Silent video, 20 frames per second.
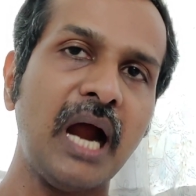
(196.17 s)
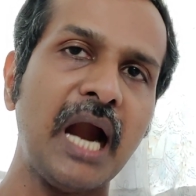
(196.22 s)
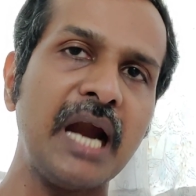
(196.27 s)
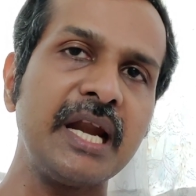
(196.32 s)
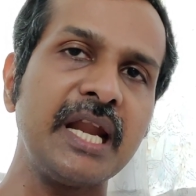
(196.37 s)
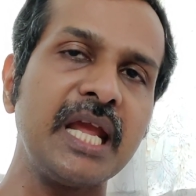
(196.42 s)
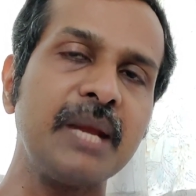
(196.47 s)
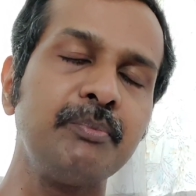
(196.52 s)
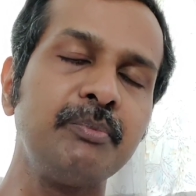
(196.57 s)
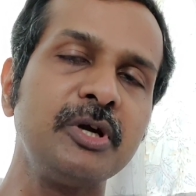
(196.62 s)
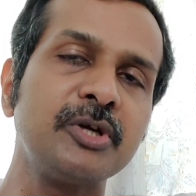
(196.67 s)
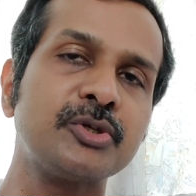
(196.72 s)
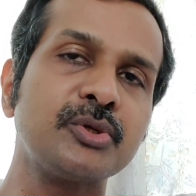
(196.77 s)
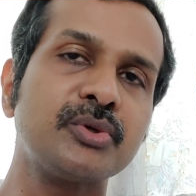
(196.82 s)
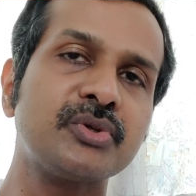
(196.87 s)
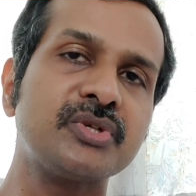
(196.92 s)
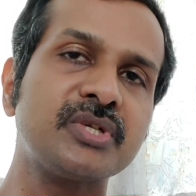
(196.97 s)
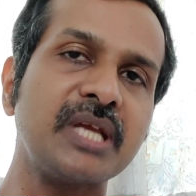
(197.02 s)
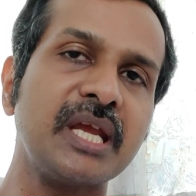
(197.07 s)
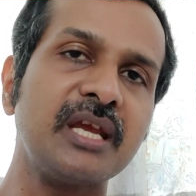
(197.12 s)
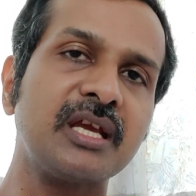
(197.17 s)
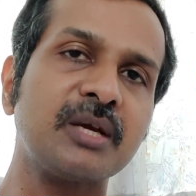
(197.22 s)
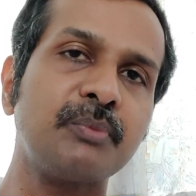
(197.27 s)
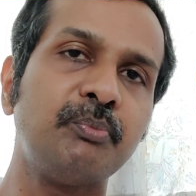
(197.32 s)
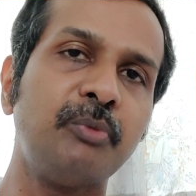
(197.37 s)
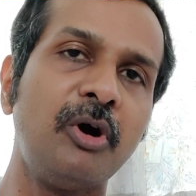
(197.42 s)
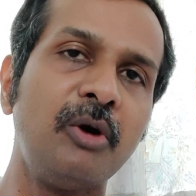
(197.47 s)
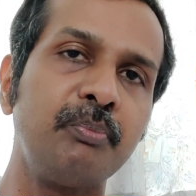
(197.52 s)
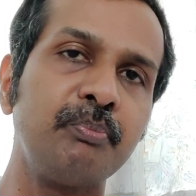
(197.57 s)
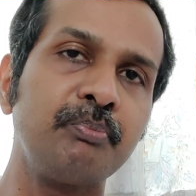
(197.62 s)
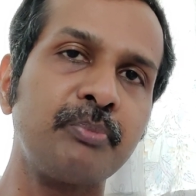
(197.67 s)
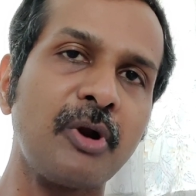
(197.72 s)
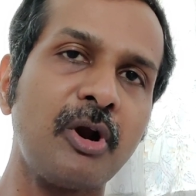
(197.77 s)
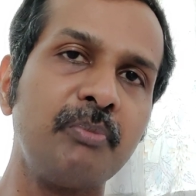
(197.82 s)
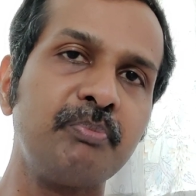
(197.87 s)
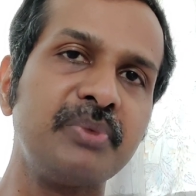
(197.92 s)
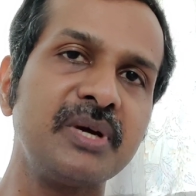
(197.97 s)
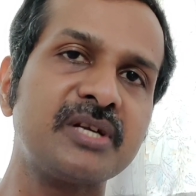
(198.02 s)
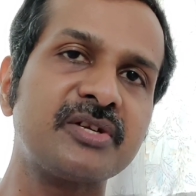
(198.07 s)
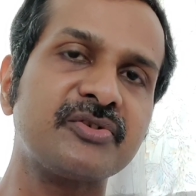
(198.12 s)
unable to take
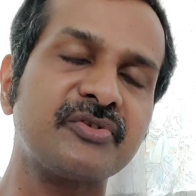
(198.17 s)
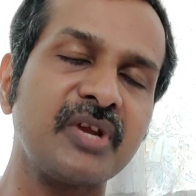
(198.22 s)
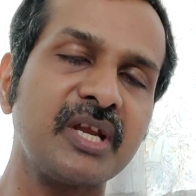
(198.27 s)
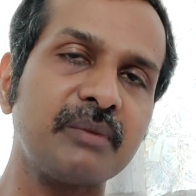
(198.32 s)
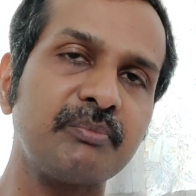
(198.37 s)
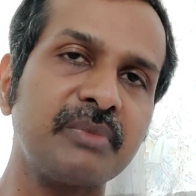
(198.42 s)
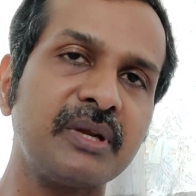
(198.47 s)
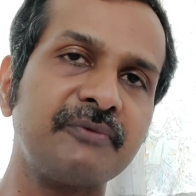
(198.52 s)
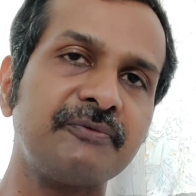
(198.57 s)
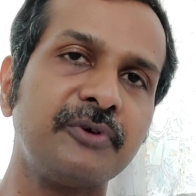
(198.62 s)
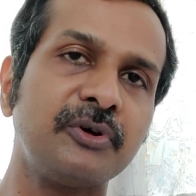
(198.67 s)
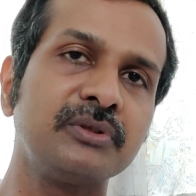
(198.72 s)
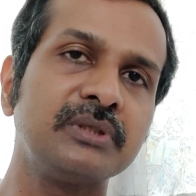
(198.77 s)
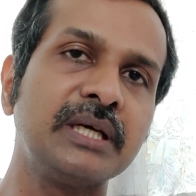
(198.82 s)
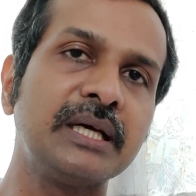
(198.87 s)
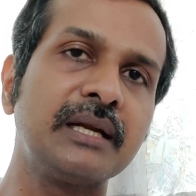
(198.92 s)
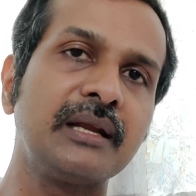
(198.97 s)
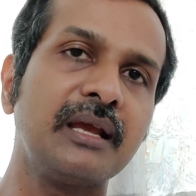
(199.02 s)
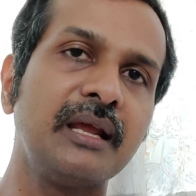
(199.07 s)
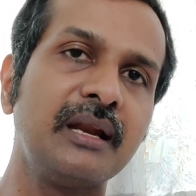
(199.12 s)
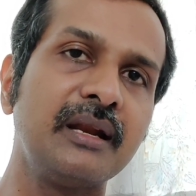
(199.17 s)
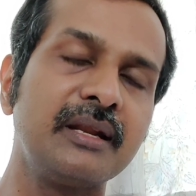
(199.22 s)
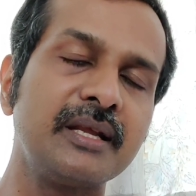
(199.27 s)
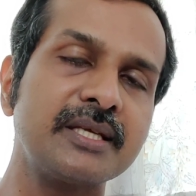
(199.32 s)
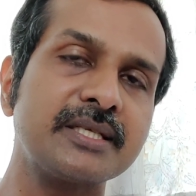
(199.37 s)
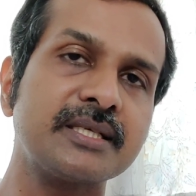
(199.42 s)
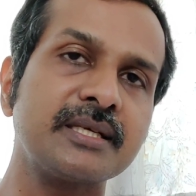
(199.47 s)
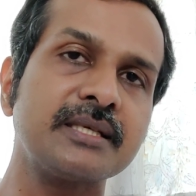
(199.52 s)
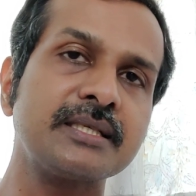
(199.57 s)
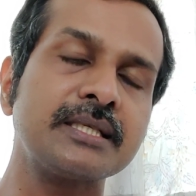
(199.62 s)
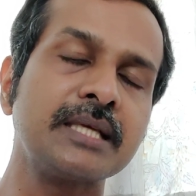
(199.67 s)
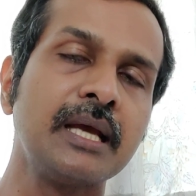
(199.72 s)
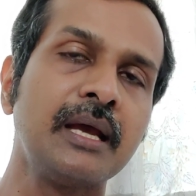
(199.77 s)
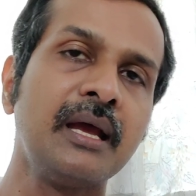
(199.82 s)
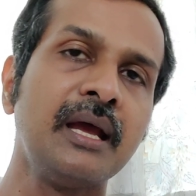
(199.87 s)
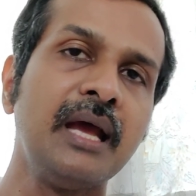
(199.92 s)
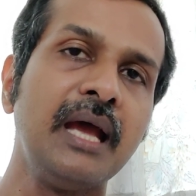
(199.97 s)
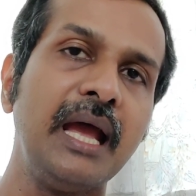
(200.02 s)
proper treatment for their illnesses,